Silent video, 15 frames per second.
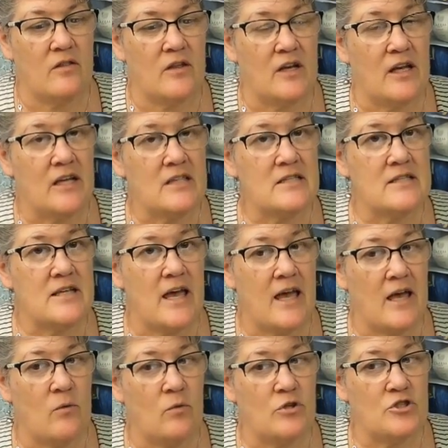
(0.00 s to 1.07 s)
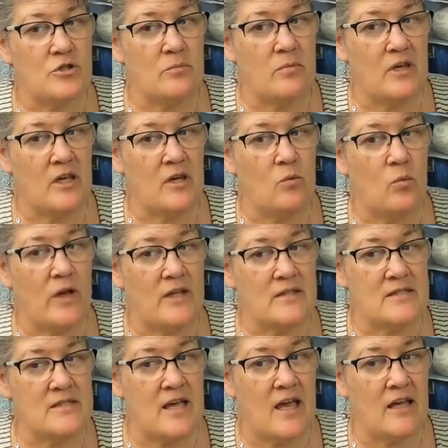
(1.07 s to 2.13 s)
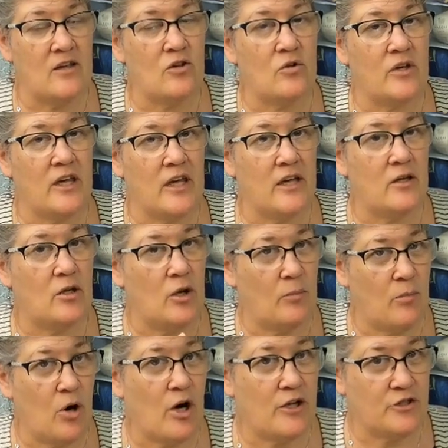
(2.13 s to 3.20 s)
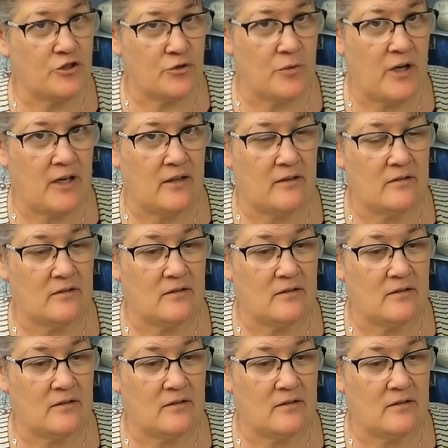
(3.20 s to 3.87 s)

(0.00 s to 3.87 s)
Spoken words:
the next day, which would be Wednesday, you'll get part 3.